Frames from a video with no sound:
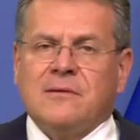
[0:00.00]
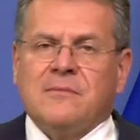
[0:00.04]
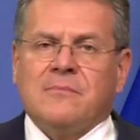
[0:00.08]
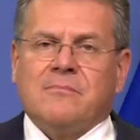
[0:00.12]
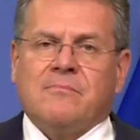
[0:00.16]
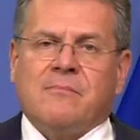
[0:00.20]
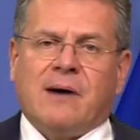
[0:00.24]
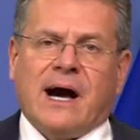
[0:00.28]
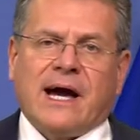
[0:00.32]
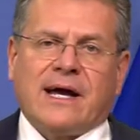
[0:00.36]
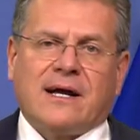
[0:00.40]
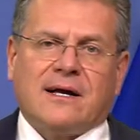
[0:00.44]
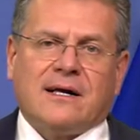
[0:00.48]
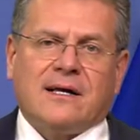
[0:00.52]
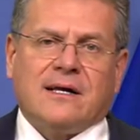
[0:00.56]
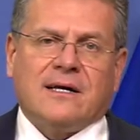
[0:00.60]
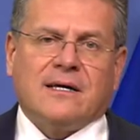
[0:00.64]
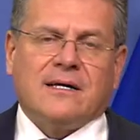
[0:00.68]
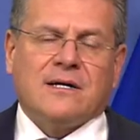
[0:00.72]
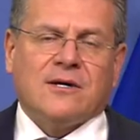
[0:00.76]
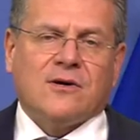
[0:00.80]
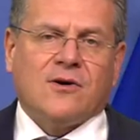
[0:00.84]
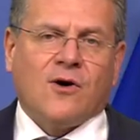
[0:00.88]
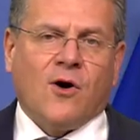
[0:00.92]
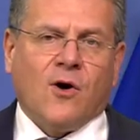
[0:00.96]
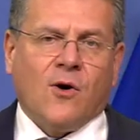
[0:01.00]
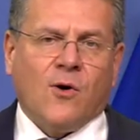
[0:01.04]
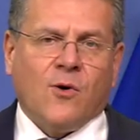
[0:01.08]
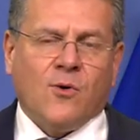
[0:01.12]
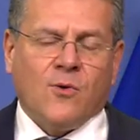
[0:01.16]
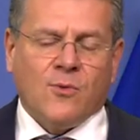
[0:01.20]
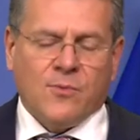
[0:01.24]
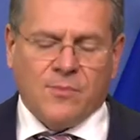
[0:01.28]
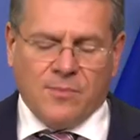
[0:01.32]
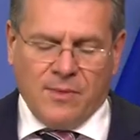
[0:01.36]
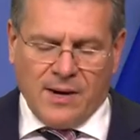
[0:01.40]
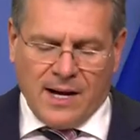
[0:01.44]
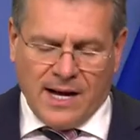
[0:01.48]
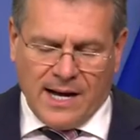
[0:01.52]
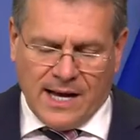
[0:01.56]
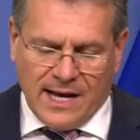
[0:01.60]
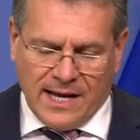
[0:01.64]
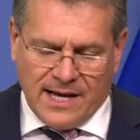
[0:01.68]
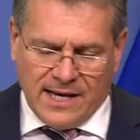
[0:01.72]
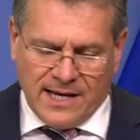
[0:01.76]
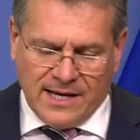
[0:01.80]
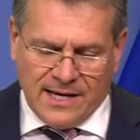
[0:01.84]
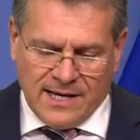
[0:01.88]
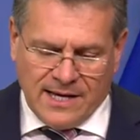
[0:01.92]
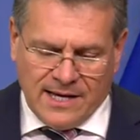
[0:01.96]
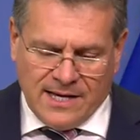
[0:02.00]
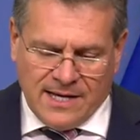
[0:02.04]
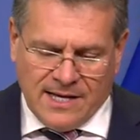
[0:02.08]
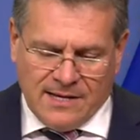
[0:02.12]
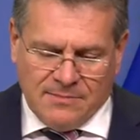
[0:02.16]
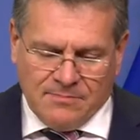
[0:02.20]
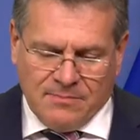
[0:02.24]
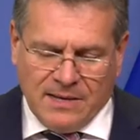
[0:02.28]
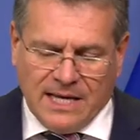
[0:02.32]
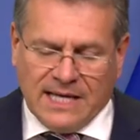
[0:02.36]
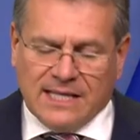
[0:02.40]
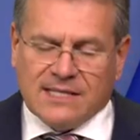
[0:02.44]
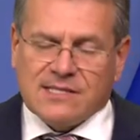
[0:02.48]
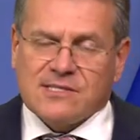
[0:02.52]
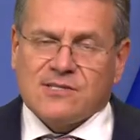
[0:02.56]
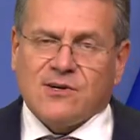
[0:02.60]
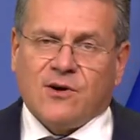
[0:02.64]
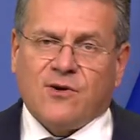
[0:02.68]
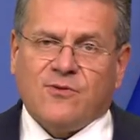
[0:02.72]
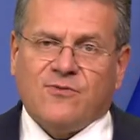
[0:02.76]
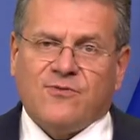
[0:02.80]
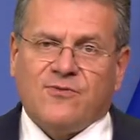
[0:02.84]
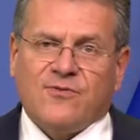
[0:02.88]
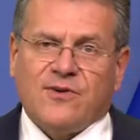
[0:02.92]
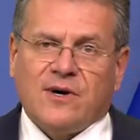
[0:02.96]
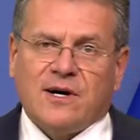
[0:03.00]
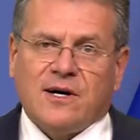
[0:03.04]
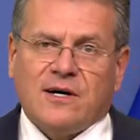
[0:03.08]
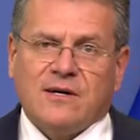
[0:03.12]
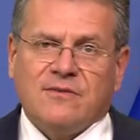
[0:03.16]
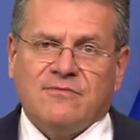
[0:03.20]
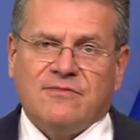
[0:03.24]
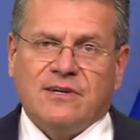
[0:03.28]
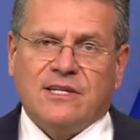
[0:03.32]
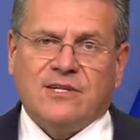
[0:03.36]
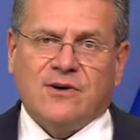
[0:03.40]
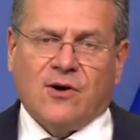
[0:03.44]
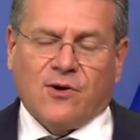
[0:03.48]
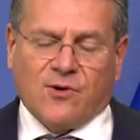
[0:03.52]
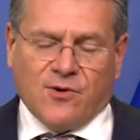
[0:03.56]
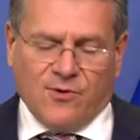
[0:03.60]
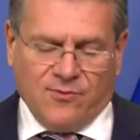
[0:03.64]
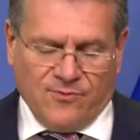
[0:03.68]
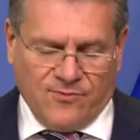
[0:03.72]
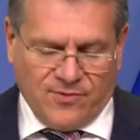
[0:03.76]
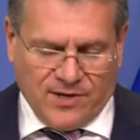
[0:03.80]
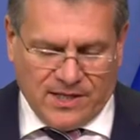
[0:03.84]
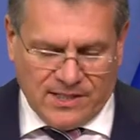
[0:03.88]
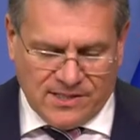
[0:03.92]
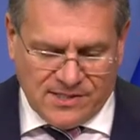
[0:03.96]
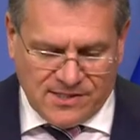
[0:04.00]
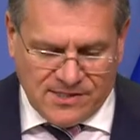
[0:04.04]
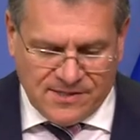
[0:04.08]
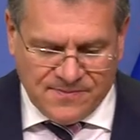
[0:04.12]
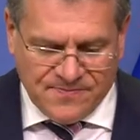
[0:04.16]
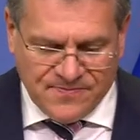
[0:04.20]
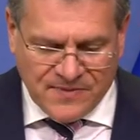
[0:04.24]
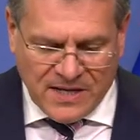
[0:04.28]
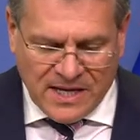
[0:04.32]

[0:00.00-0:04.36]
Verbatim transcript: Michael Gove by means of uh, video conference.